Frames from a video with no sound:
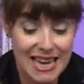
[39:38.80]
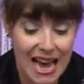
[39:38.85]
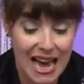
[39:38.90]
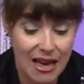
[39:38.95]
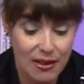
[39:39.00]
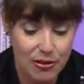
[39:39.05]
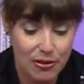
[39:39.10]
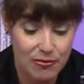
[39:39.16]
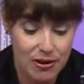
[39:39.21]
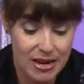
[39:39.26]

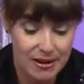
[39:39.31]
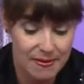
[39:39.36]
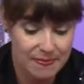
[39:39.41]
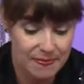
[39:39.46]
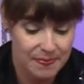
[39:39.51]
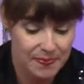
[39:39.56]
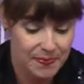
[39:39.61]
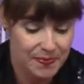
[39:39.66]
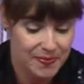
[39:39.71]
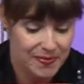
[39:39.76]
Catherine.
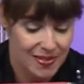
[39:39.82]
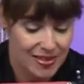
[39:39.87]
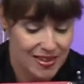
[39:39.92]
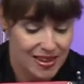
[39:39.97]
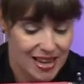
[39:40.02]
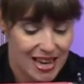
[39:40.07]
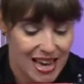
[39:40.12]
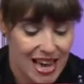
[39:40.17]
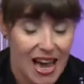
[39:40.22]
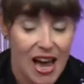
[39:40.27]

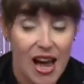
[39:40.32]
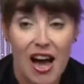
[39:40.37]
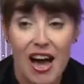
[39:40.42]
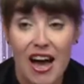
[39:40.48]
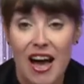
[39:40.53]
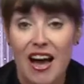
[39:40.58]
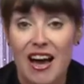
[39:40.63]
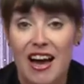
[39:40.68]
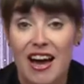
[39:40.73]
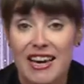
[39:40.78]

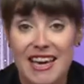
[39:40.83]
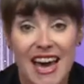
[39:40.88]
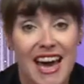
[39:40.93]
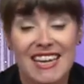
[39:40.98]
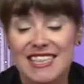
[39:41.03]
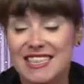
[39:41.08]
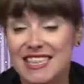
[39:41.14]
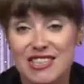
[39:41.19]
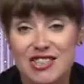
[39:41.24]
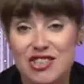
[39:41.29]

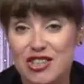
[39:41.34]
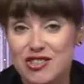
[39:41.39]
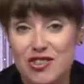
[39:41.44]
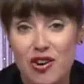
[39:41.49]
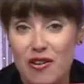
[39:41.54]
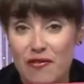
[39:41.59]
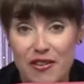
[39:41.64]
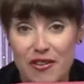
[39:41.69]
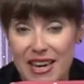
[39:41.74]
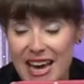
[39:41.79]
Katie's just
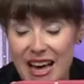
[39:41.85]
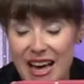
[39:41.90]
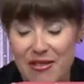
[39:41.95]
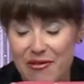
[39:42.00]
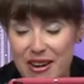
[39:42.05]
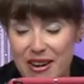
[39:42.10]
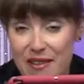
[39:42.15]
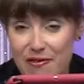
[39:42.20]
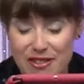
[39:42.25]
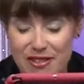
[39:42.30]
gone for
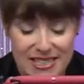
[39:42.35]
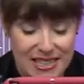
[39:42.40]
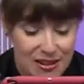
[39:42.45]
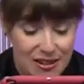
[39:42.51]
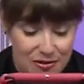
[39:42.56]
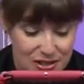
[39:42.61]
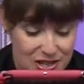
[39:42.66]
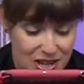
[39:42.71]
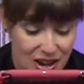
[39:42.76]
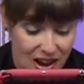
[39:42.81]
Catherine every
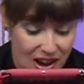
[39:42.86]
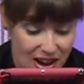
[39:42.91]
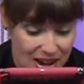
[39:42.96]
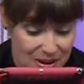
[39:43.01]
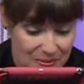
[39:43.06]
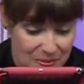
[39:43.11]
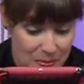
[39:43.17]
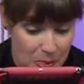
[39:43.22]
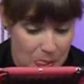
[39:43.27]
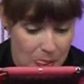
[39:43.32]
single
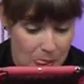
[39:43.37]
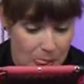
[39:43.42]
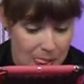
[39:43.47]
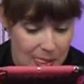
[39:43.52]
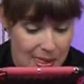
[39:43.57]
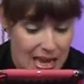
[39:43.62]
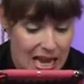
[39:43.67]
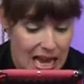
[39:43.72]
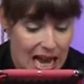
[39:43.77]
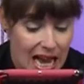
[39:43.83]
time.
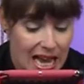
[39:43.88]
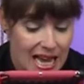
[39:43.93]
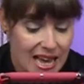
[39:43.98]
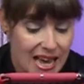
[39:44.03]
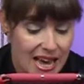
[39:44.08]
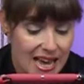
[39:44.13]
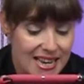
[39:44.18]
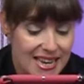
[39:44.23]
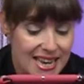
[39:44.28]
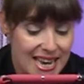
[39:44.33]

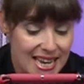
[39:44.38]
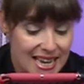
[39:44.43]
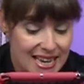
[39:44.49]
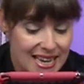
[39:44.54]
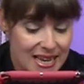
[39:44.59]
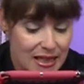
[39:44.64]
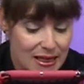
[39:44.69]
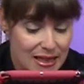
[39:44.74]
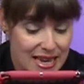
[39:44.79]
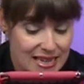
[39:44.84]
Uh,
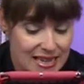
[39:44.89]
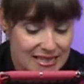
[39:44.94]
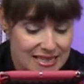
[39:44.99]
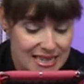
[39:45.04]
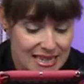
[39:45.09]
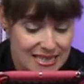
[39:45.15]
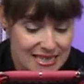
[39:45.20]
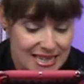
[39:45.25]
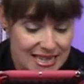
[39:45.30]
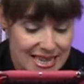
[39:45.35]
Nikki thinks
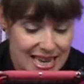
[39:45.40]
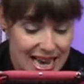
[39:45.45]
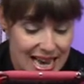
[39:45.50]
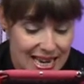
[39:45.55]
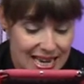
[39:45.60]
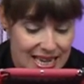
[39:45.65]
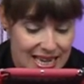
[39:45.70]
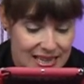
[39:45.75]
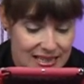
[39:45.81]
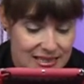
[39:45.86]
it's
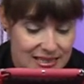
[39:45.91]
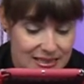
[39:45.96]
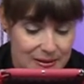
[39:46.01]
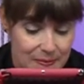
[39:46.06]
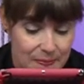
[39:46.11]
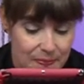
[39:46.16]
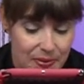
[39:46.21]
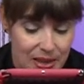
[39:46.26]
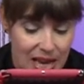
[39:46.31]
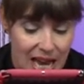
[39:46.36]
Yanis.
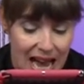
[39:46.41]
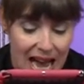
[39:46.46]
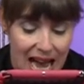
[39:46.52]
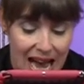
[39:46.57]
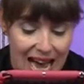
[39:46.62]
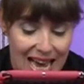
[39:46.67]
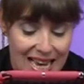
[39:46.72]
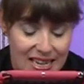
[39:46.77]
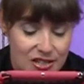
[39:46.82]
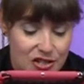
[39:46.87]

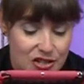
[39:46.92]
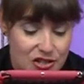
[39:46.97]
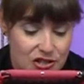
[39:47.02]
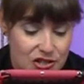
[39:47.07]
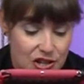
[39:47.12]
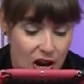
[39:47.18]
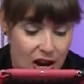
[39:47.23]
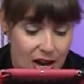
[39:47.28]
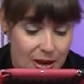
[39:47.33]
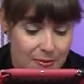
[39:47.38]
And
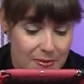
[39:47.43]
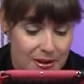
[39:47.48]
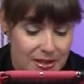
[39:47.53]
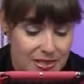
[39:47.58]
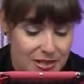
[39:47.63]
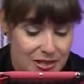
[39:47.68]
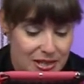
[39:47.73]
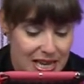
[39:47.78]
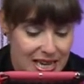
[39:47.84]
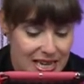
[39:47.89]

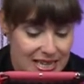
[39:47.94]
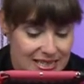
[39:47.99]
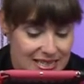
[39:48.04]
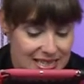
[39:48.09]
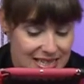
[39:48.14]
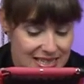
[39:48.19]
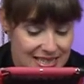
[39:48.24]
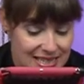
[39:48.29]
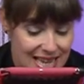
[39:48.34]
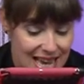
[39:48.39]
Diamond thinks
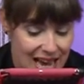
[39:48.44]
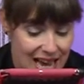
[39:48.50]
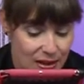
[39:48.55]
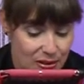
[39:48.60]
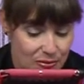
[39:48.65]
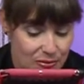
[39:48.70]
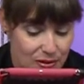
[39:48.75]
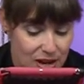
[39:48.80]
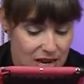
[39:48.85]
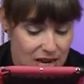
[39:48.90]
it's
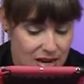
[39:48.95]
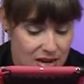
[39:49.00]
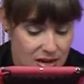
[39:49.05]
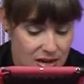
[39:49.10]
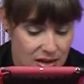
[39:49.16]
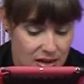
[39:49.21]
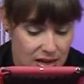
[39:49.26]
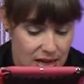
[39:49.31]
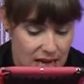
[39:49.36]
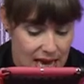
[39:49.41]
Catherine.
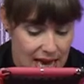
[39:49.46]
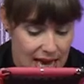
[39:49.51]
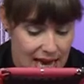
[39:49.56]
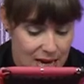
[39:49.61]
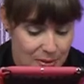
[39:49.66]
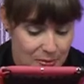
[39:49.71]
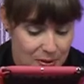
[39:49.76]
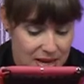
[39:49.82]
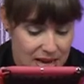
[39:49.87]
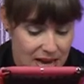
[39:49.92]

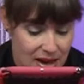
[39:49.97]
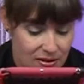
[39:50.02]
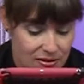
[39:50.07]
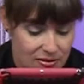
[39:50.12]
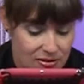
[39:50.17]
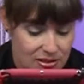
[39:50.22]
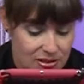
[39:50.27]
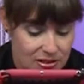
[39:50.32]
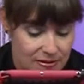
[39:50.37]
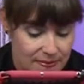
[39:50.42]
Anybody
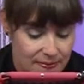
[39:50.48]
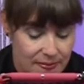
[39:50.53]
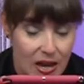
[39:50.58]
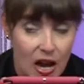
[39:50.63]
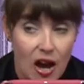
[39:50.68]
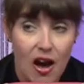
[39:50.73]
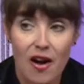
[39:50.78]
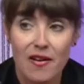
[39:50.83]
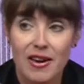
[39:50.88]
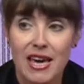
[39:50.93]
else?
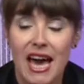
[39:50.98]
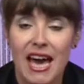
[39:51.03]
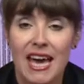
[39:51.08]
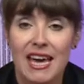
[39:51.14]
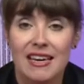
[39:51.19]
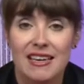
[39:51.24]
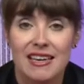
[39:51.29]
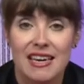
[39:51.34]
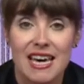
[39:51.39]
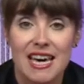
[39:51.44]

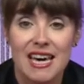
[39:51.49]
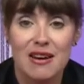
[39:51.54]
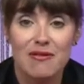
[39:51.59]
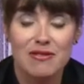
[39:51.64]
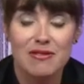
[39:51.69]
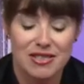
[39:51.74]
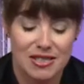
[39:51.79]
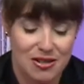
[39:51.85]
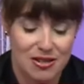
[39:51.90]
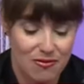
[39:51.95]
Okay, here
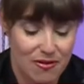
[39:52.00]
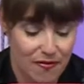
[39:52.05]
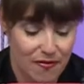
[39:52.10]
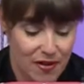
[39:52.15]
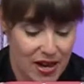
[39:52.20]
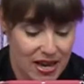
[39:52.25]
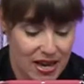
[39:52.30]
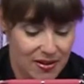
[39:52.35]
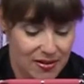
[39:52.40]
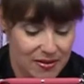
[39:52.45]
is the
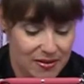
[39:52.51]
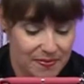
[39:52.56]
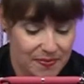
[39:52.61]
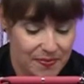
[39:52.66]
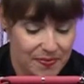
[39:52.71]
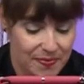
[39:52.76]
reveal.